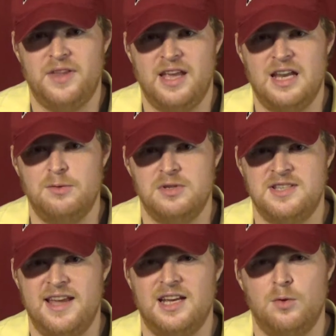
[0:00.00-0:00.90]
and it was
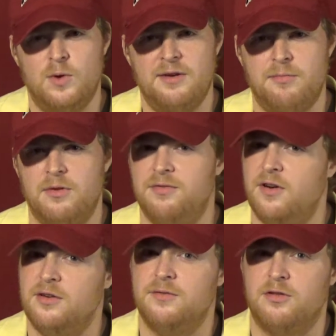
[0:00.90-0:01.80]
taken away from the
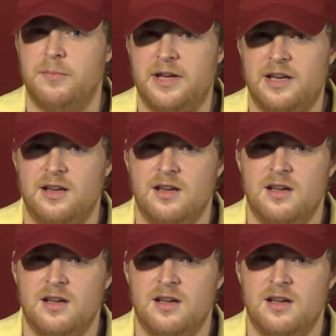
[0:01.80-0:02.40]
fun for me